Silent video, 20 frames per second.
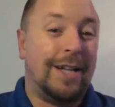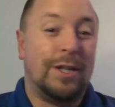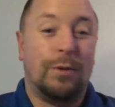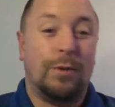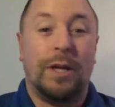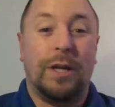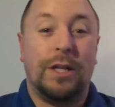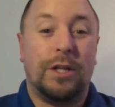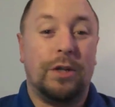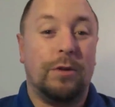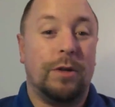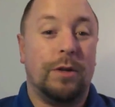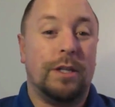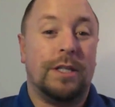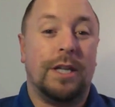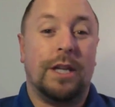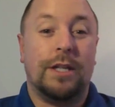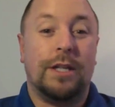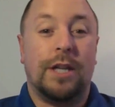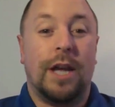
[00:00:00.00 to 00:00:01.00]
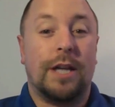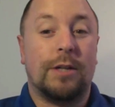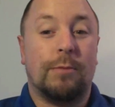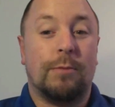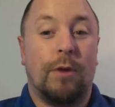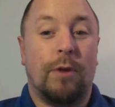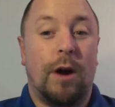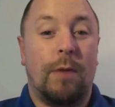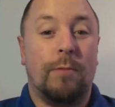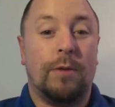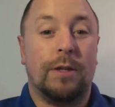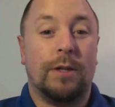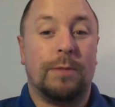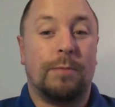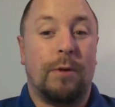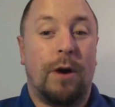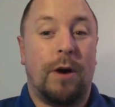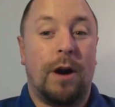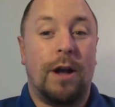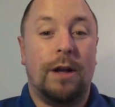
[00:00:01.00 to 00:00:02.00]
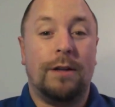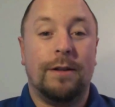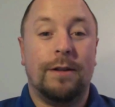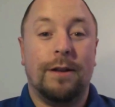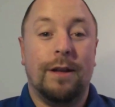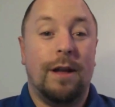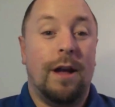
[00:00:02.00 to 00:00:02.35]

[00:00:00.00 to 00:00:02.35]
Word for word: tweets you and says he has a problem with his product,